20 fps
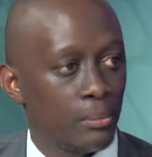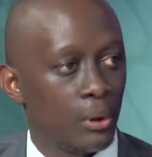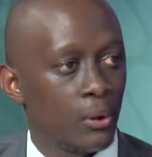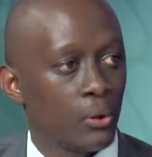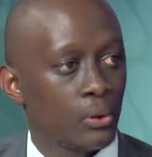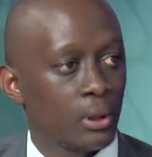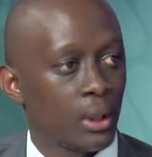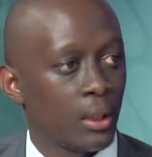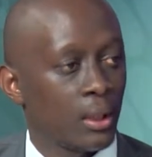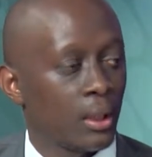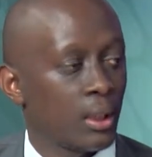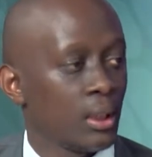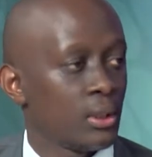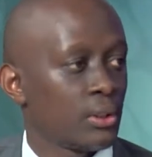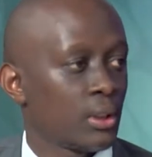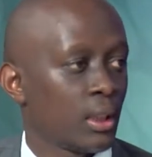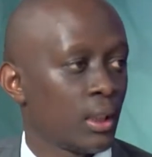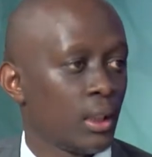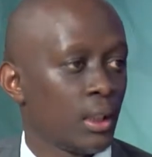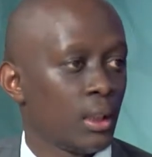because
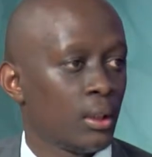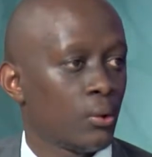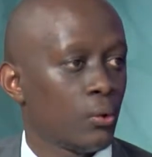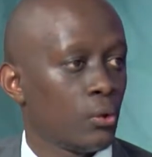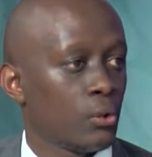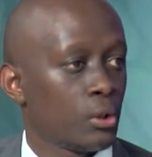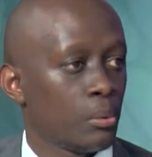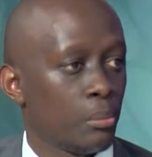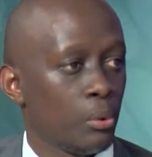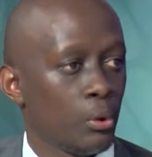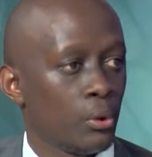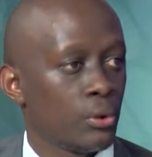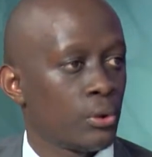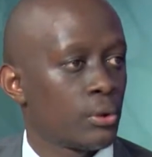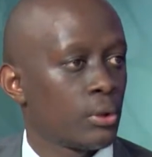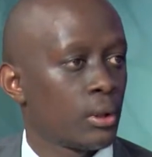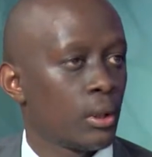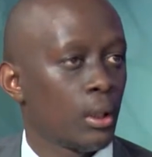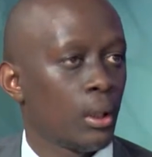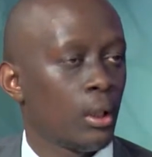agriculture again contributes